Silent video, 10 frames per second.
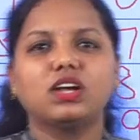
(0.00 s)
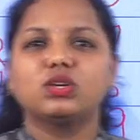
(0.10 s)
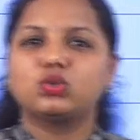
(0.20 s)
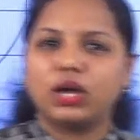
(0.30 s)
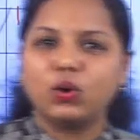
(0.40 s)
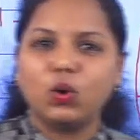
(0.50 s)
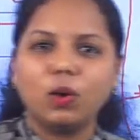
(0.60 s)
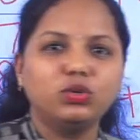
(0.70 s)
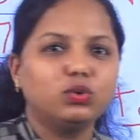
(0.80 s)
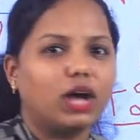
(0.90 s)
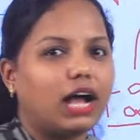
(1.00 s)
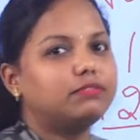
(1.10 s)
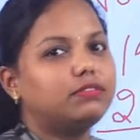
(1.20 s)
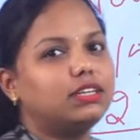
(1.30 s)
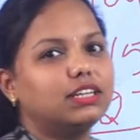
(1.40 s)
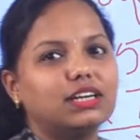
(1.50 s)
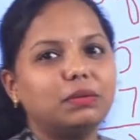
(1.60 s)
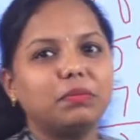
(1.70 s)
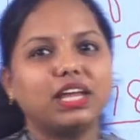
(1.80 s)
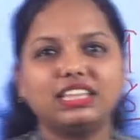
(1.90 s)
So I hope you have
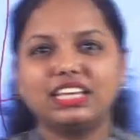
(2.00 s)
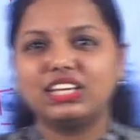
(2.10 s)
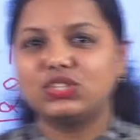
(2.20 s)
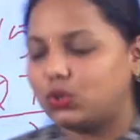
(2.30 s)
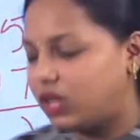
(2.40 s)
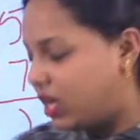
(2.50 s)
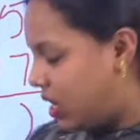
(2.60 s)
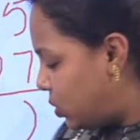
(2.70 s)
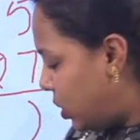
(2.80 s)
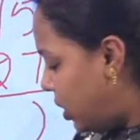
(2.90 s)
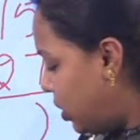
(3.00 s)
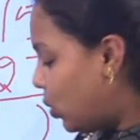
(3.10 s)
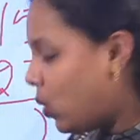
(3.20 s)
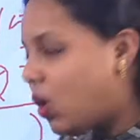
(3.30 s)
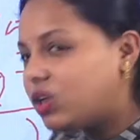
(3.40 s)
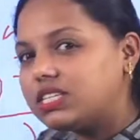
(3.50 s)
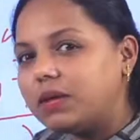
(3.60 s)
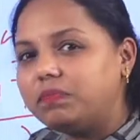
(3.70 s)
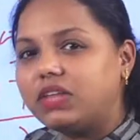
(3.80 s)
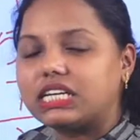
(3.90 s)
learned many things today. So a new
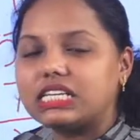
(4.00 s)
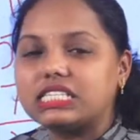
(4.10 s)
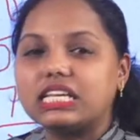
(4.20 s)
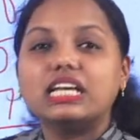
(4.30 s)
concept, that is